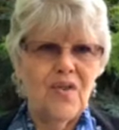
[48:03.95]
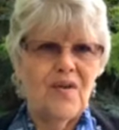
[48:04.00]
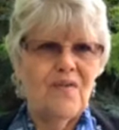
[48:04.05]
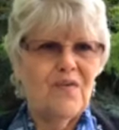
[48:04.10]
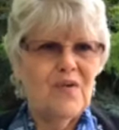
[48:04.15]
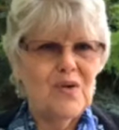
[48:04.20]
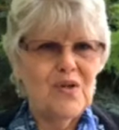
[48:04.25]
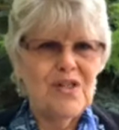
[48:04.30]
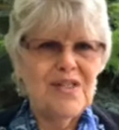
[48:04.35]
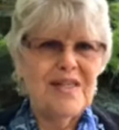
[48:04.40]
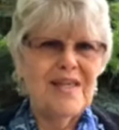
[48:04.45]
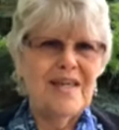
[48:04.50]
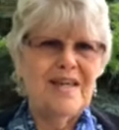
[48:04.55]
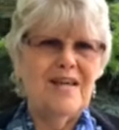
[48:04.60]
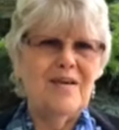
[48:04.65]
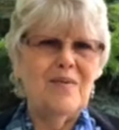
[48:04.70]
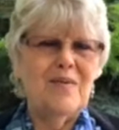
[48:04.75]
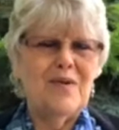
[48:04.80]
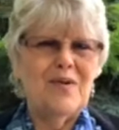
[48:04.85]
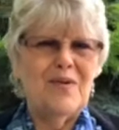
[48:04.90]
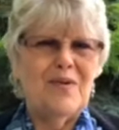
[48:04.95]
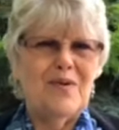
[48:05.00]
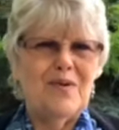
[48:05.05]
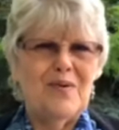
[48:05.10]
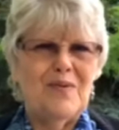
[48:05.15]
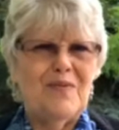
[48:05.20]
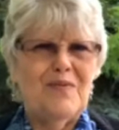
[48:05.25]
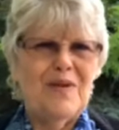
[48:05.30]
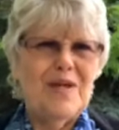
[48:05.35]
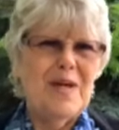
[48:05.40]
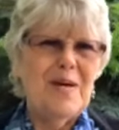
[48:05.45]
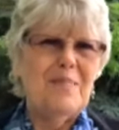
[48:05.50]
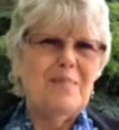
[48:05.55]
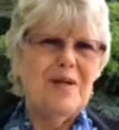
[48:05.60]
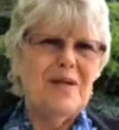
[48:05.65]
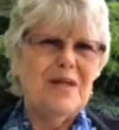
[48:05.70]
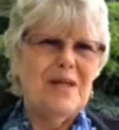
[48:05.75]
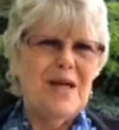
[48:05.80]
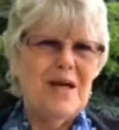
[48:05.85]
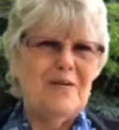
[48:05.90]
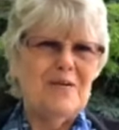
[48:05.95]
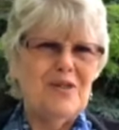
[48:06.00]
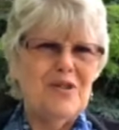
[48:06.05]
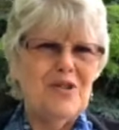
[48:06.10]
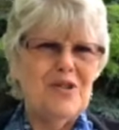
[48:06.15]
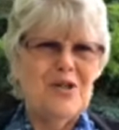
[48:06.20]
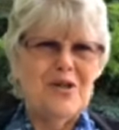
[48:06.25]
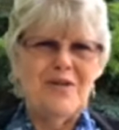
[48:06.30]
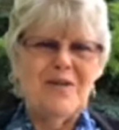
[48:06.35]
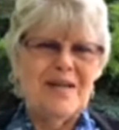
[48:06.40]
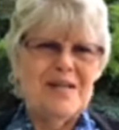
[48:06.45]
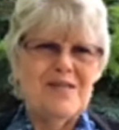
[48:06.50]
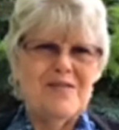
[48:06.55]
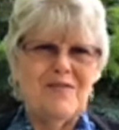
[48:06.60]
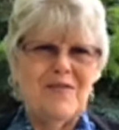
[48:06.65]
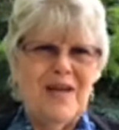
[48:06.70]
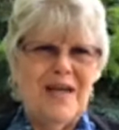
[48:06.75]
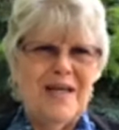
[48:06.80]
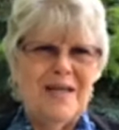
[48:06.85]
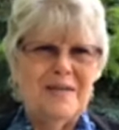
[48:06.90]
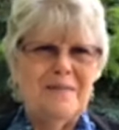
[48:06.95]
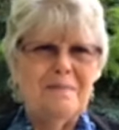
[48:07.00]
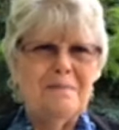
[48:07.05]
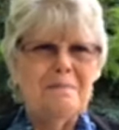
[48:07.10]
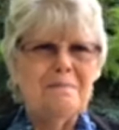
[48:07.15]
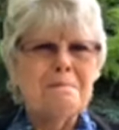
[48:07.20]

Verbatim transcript: If you're sitting with your feet up in a lounge chair, that's fine